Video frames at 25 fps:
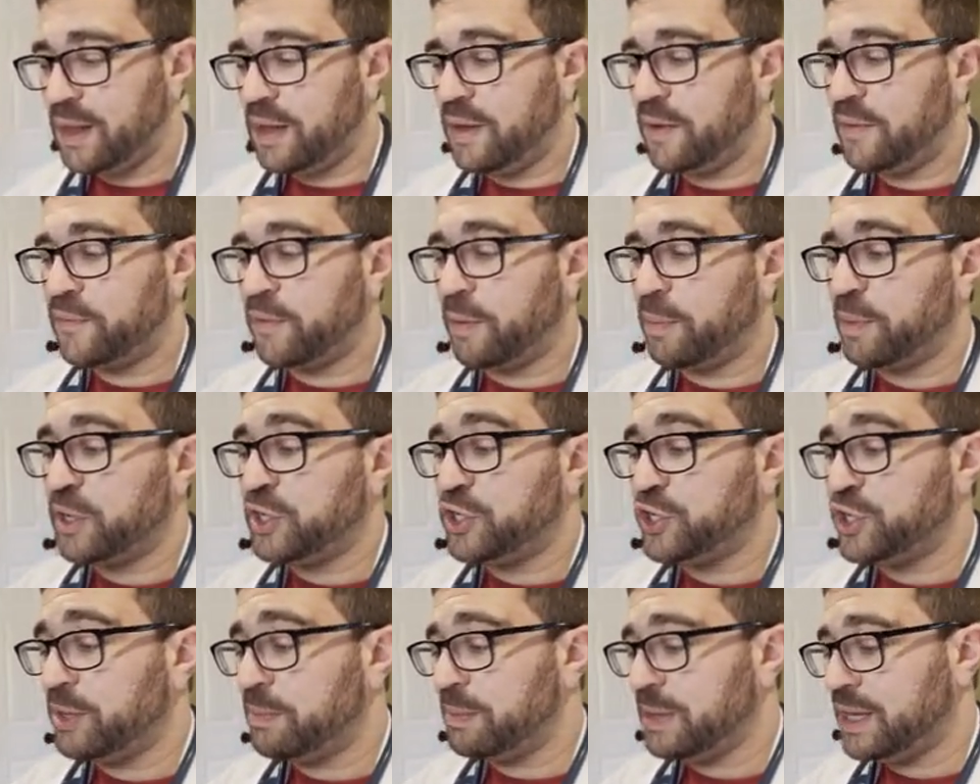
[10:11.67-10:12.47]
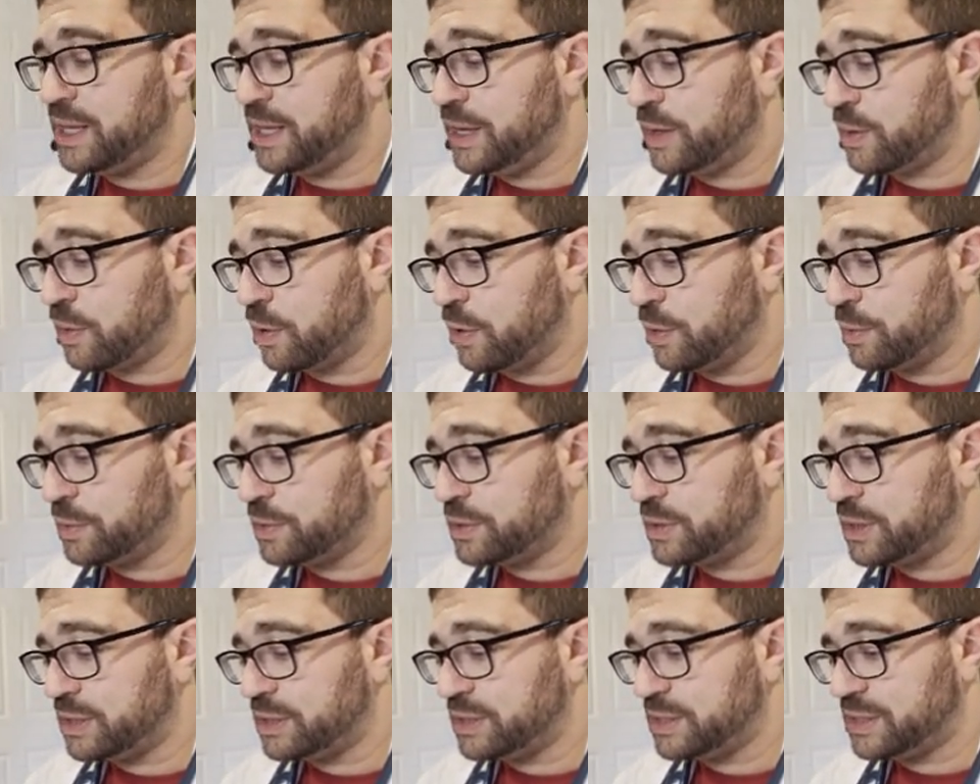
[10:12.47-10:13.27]
From the Gym Heroes
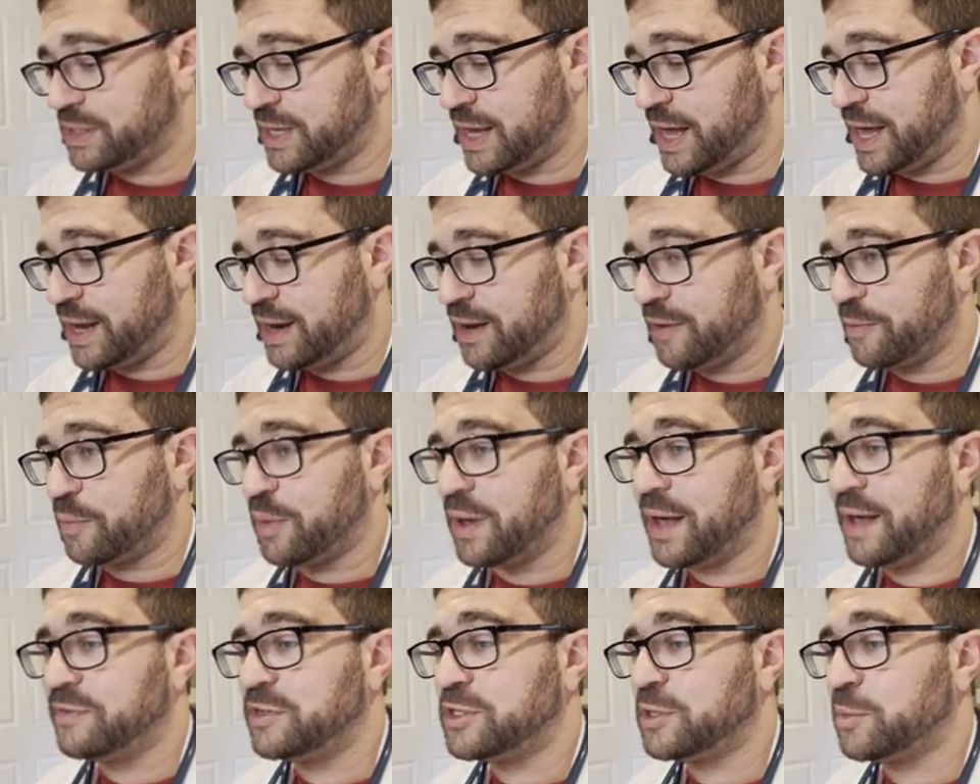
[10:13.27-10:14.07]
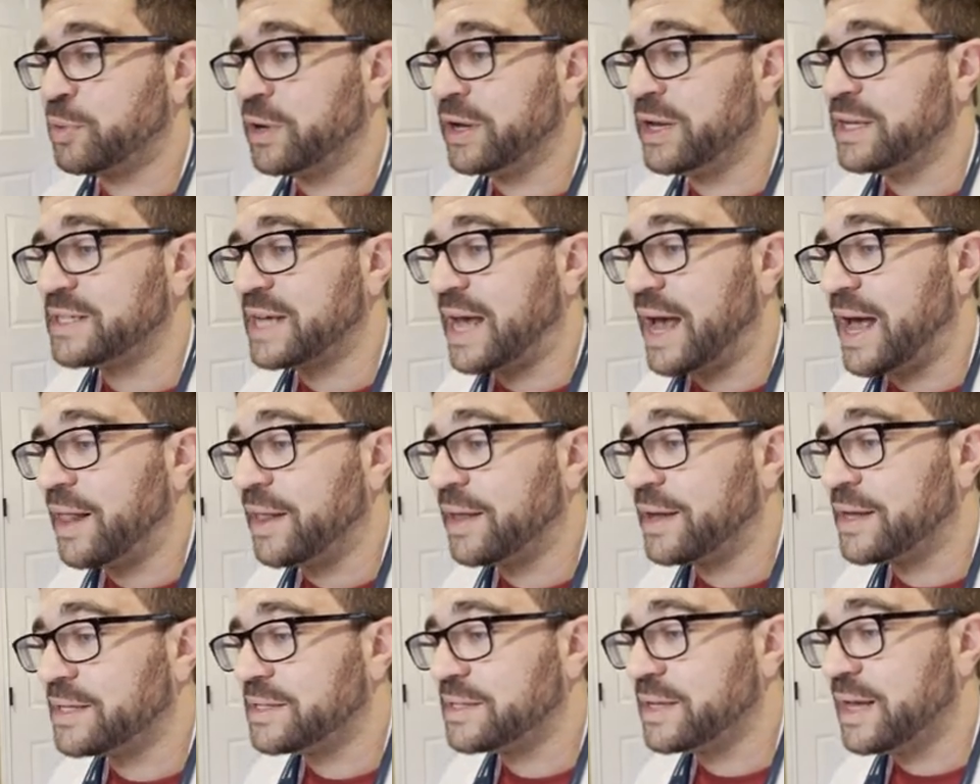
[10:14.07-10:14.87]
set, we have Sabrina's
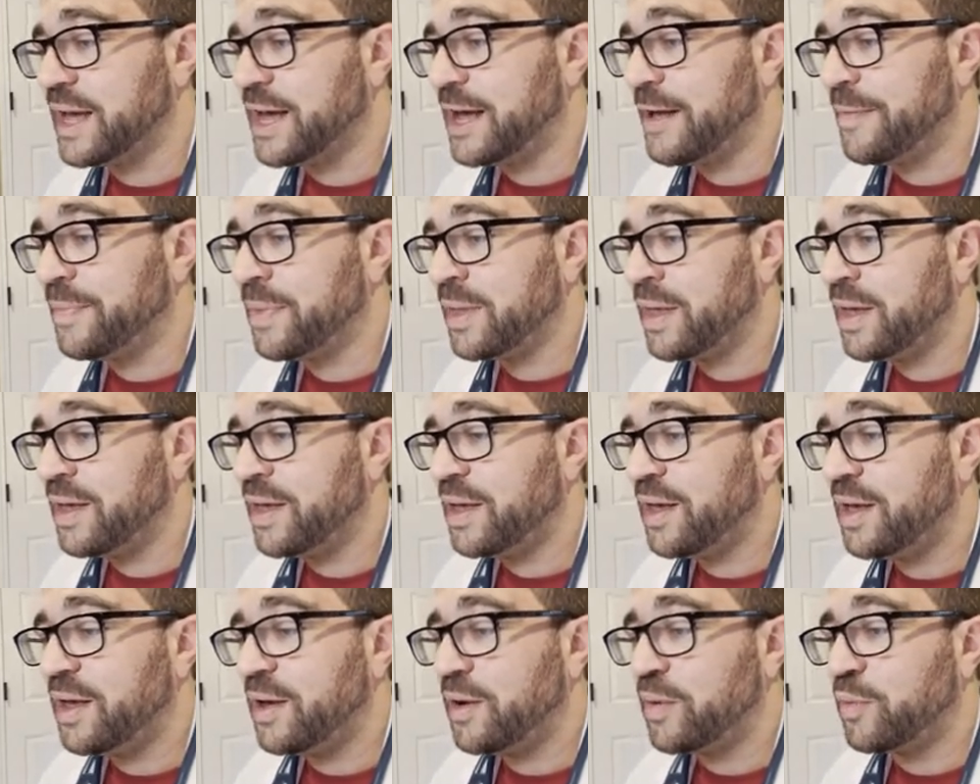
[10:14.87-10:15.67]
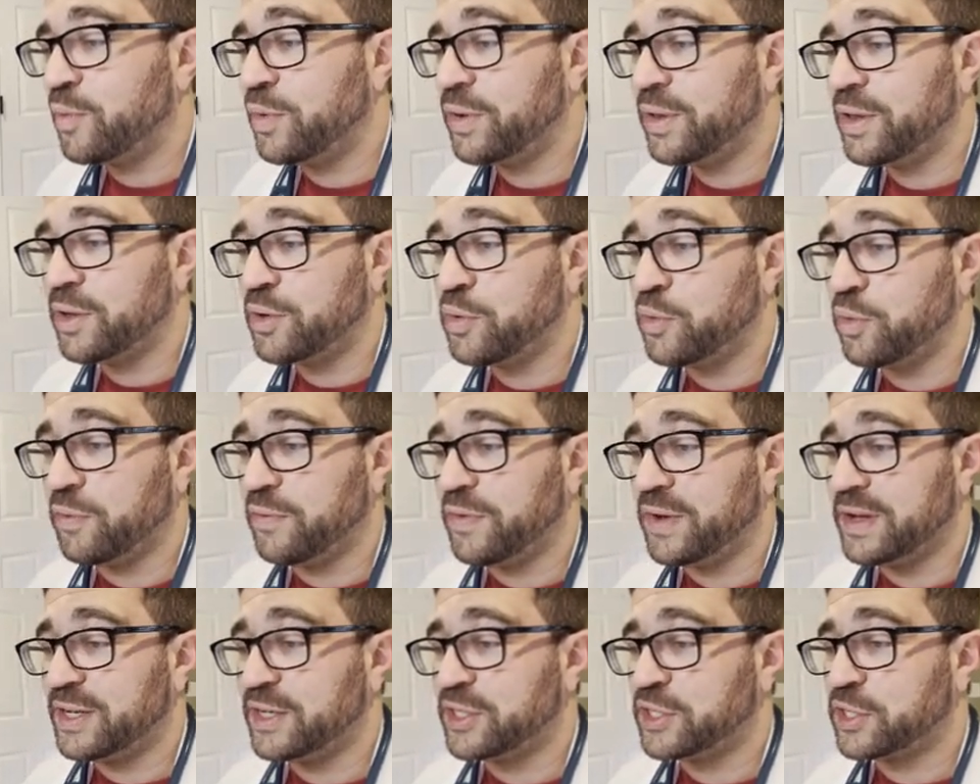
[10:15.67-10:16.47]
Alakazam. Really cool
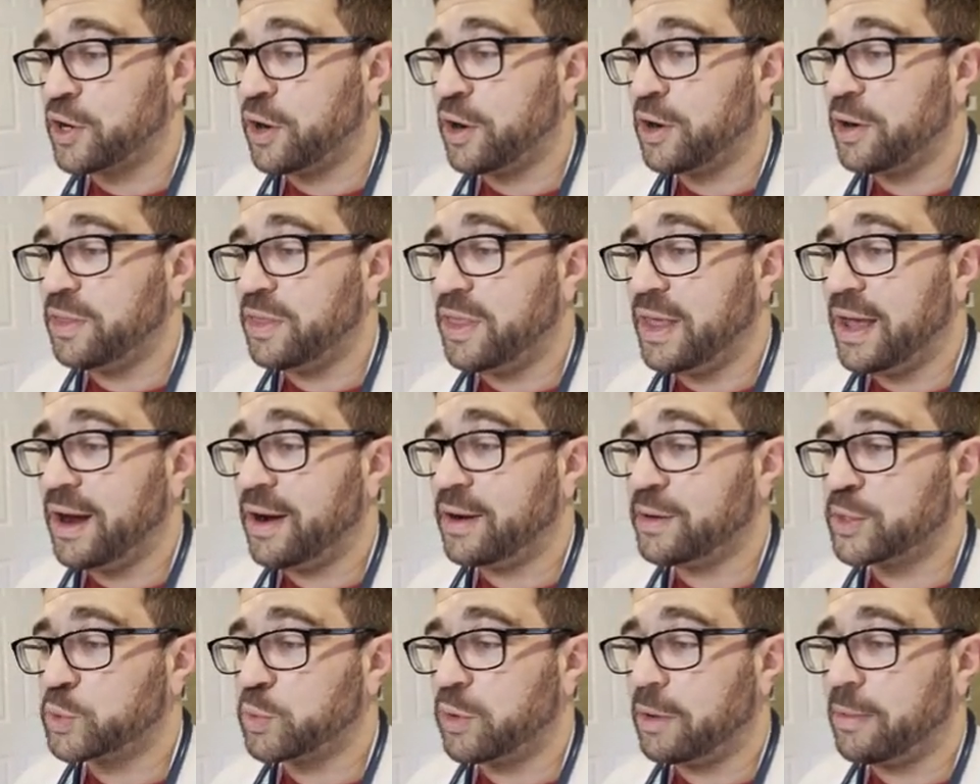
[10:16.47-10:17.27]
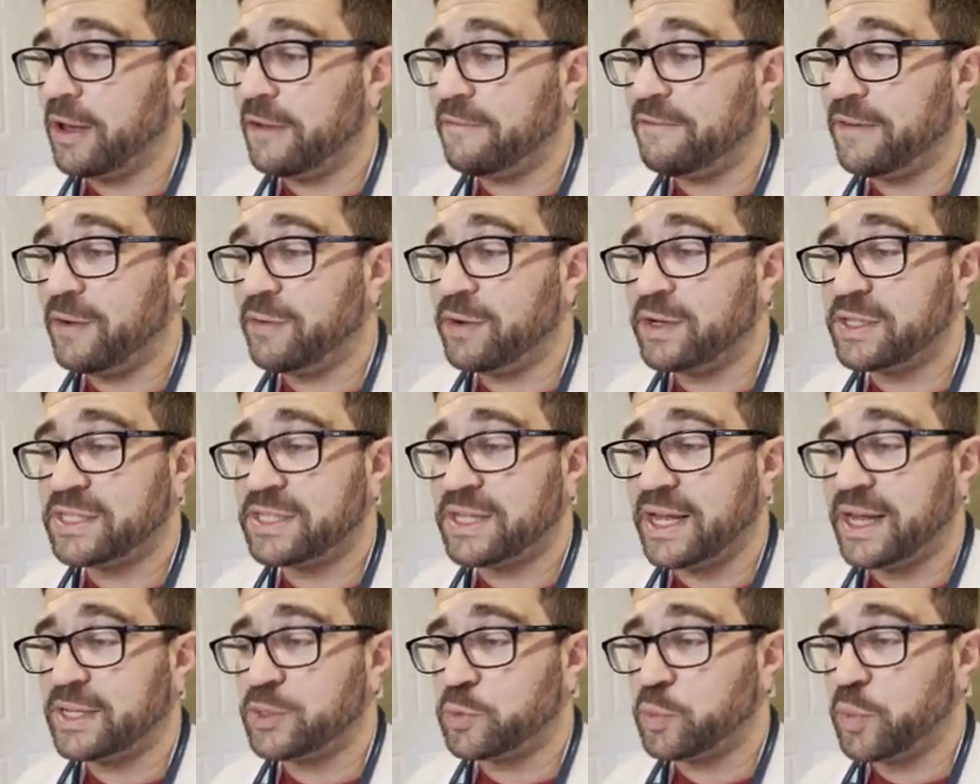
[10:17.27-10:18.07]
vintage card there. Is one of my favorite
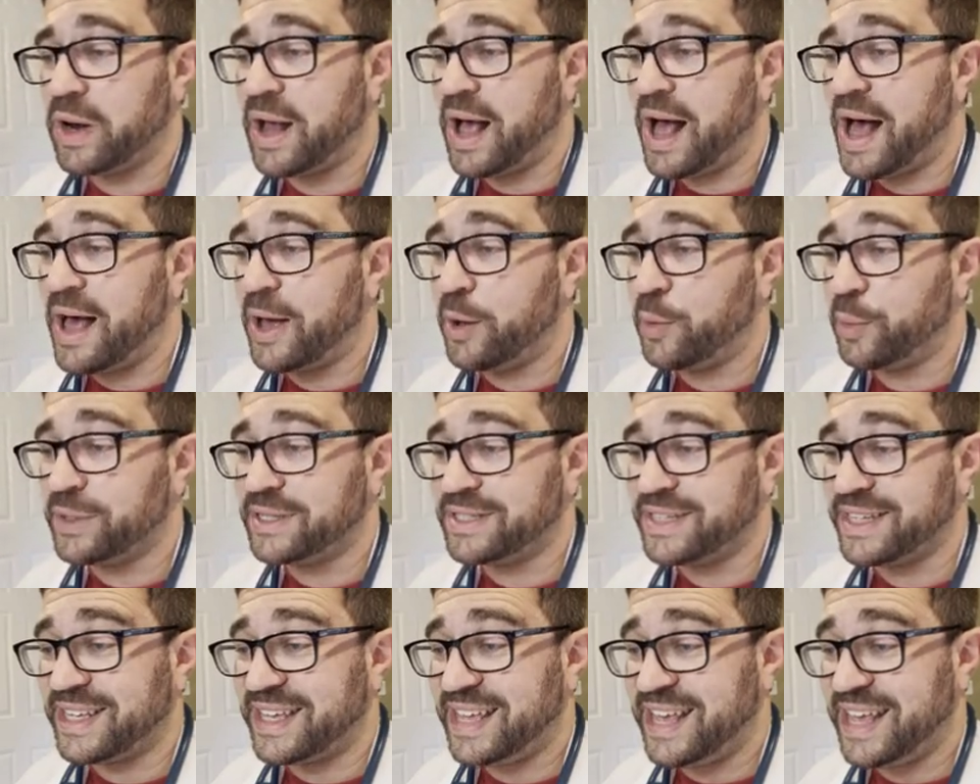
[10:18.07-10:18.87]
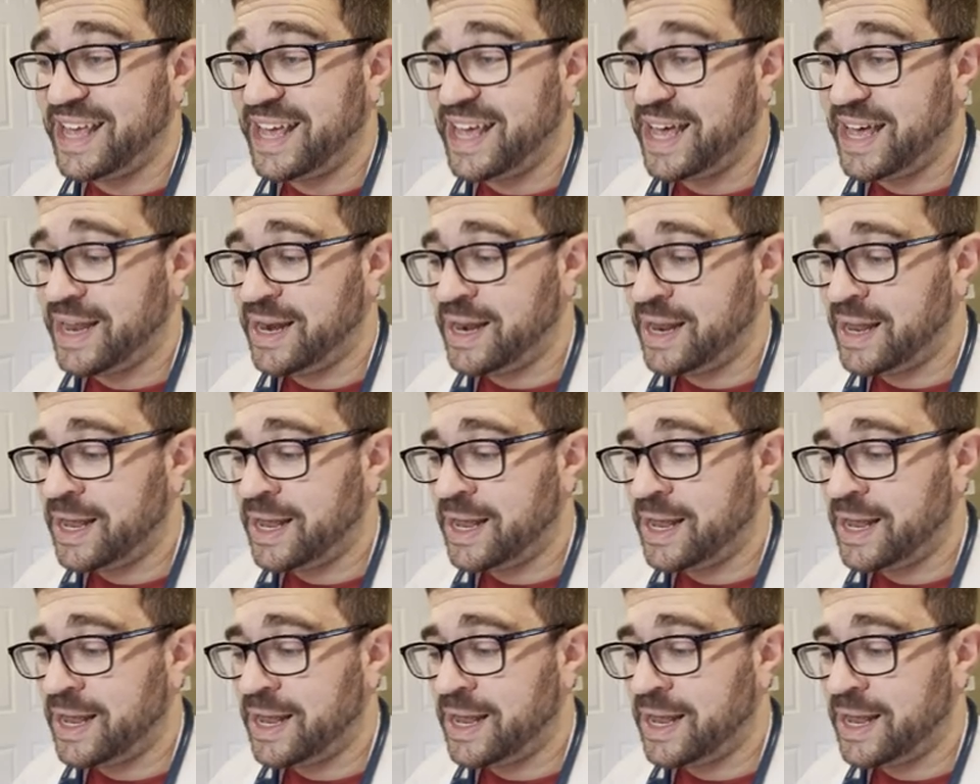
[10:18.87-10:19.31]
sets when I was a kid.